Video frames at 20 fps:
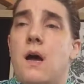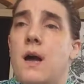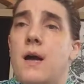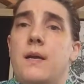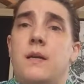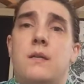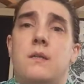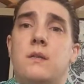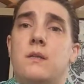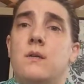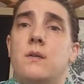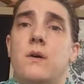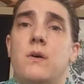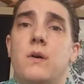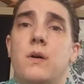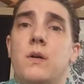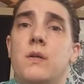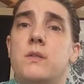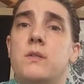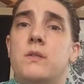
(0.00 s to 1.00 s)
I don't
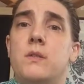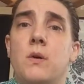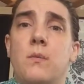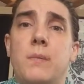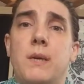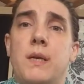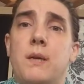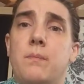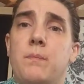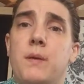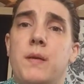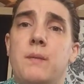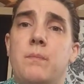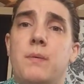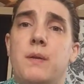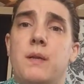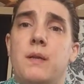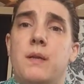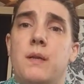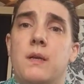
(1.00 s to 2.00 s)
know, so many
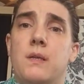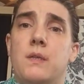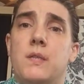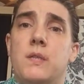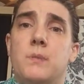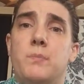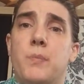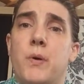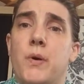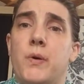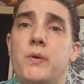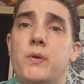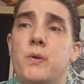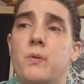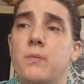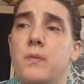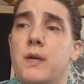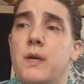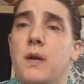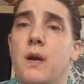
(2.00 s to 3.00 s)
people spoke
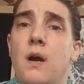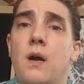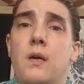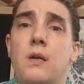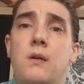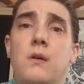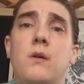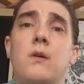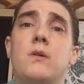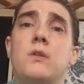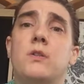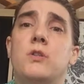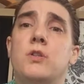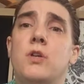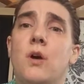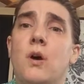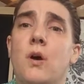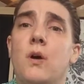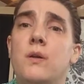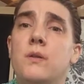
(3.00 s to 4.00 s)
to me, "Your
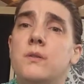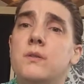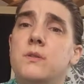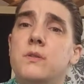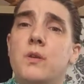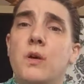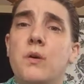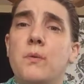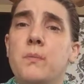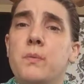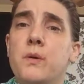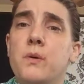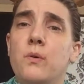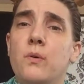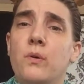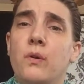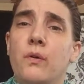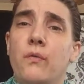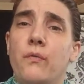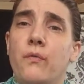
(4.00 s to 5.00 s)
shawl is so
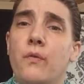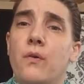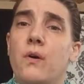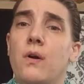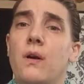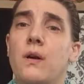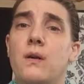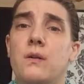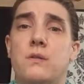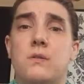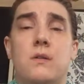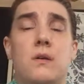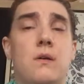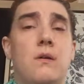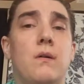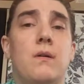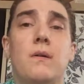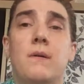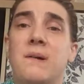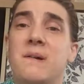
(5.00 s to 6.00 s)
beautiful."
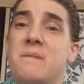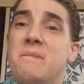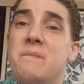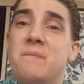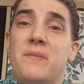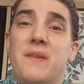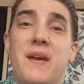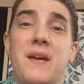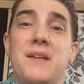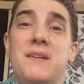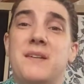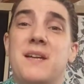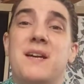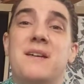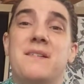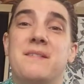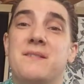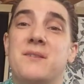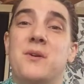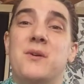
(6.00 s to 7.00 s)
So I
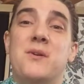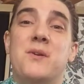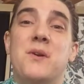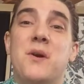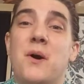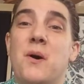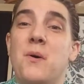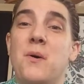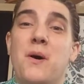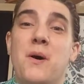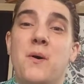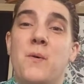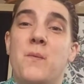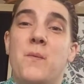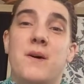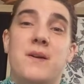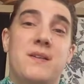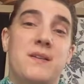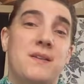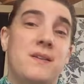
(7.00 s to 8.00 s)
don't know
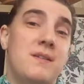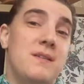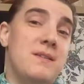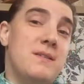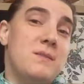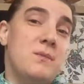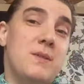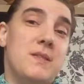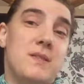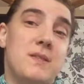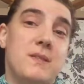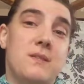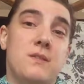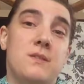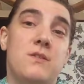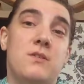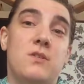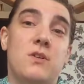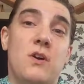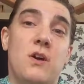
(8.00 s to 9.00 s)
what it is with
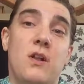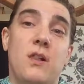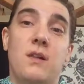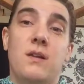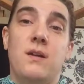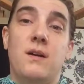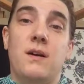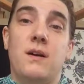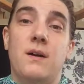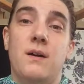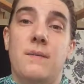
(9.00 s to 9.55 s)
this shawl,